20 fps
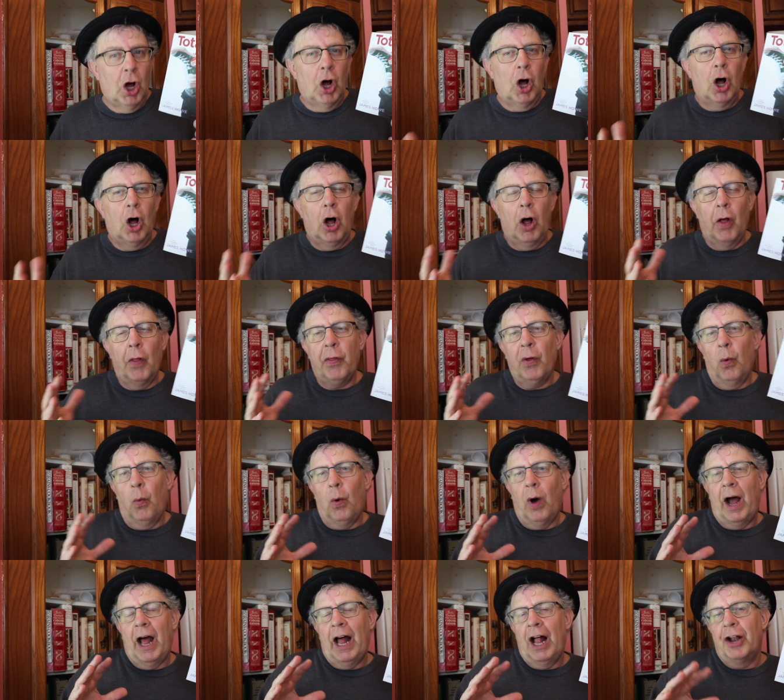all the
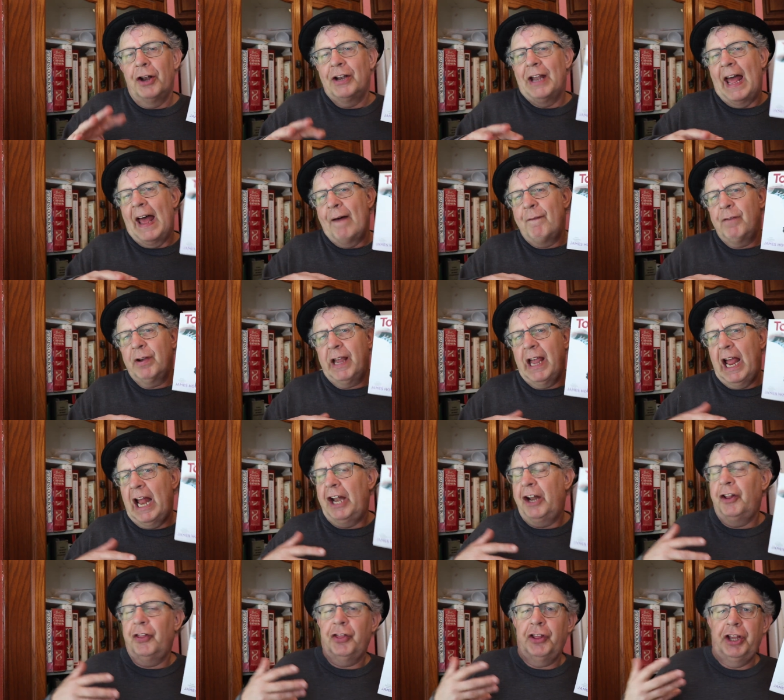while
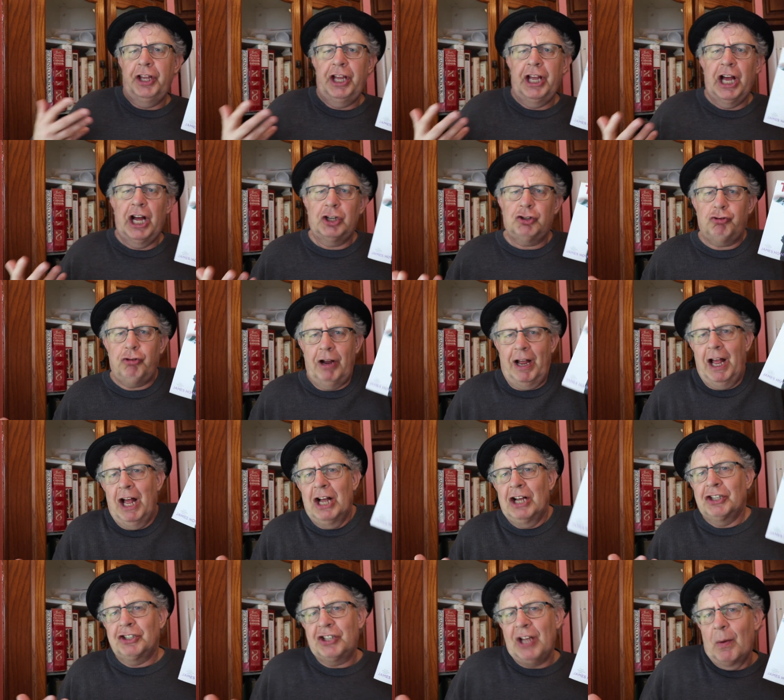navigating the
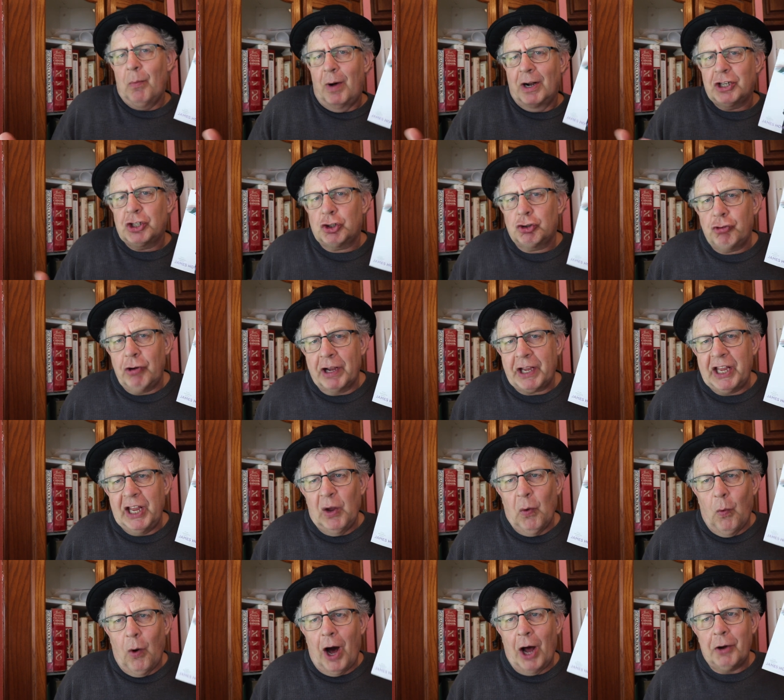somewhat tricky
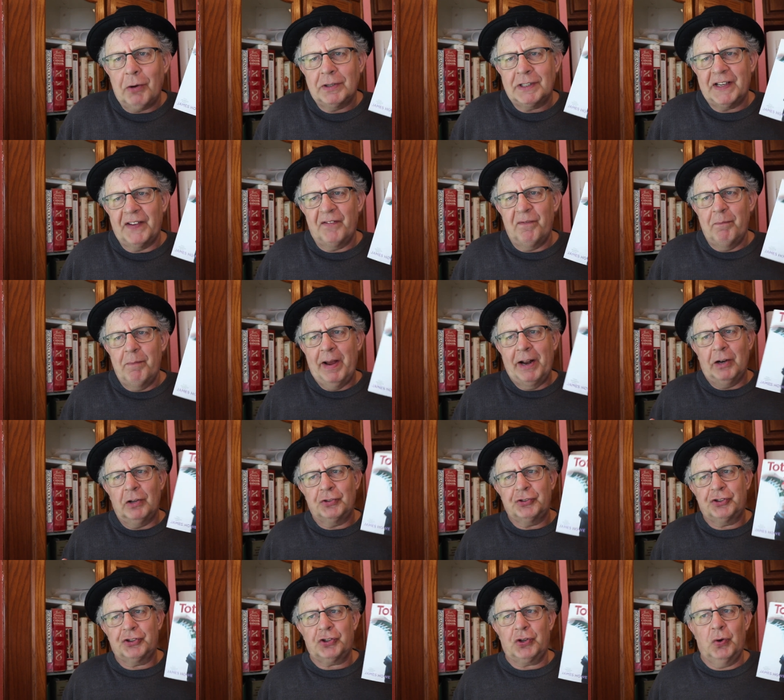waters of
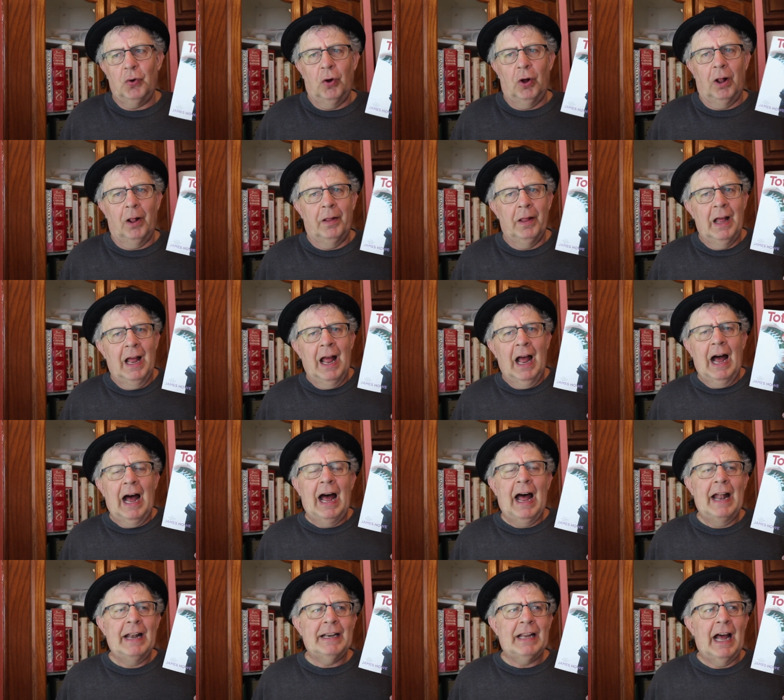middle school.
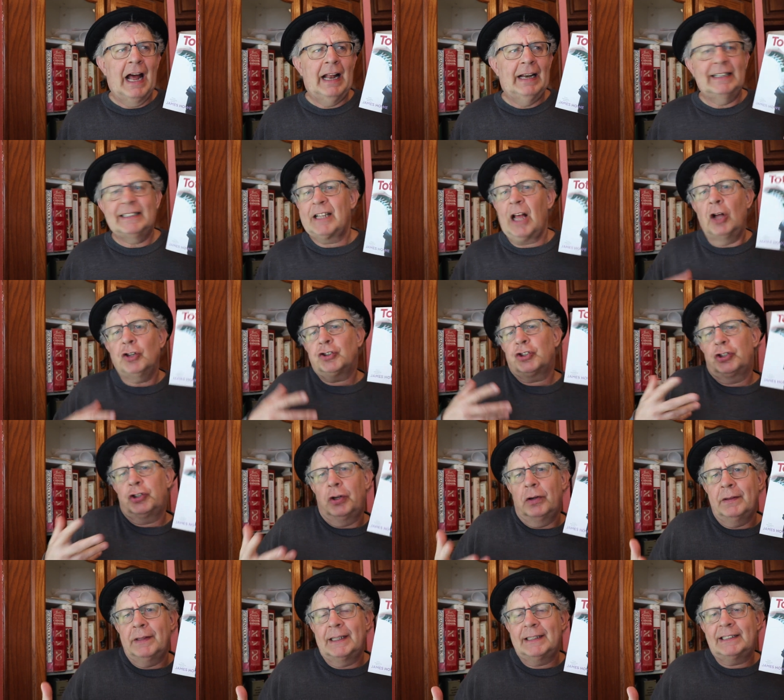And it's also
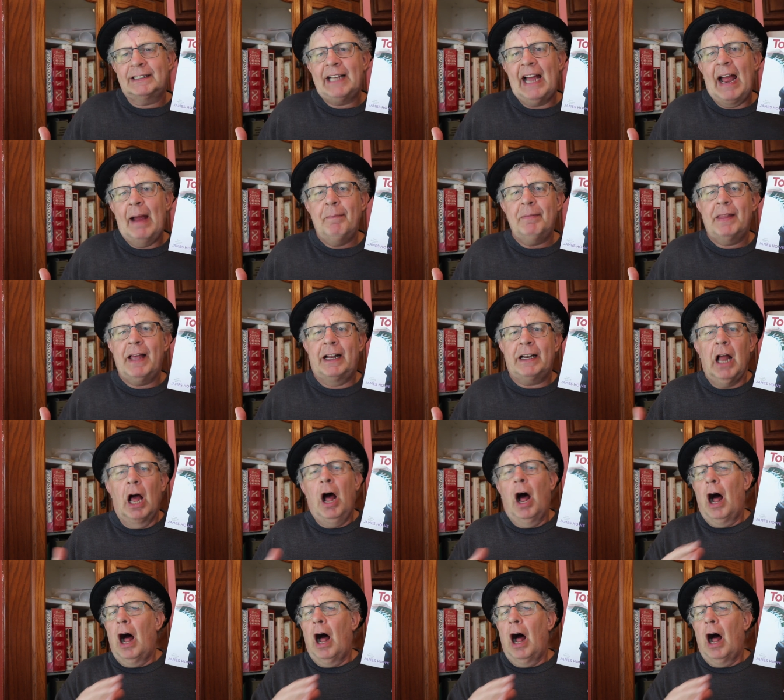during this time that